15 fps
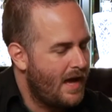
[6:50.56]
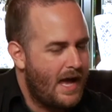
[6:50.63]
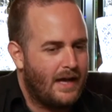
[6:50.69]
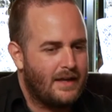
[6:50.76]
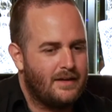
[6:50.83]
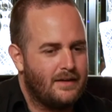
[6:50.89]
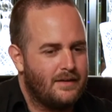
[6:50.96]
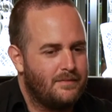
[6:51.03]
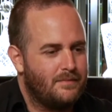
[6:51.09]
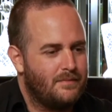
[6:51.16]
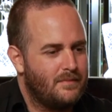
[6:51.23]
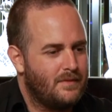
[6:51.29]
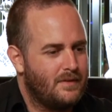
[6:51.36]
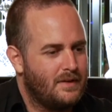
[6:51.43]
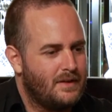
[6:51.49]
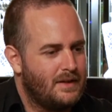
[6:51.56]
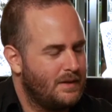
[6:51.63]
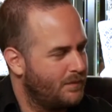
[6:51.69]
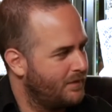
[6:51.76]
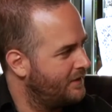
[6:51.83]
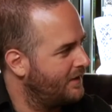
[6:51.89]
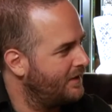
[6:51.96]
And there
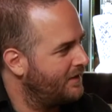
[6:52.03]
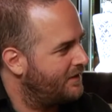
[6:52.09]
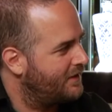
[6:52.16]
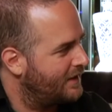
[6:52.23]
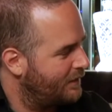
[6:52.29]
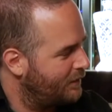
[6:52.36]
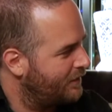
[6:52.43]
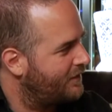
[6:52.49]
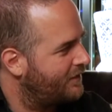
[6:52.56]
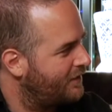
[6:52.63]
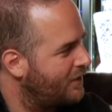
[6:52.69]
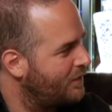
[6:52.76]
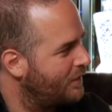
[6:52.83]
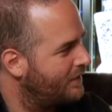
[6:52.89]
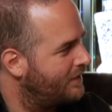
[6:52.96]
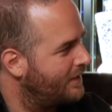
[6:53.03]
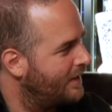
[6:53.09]
was another song. There was a song with,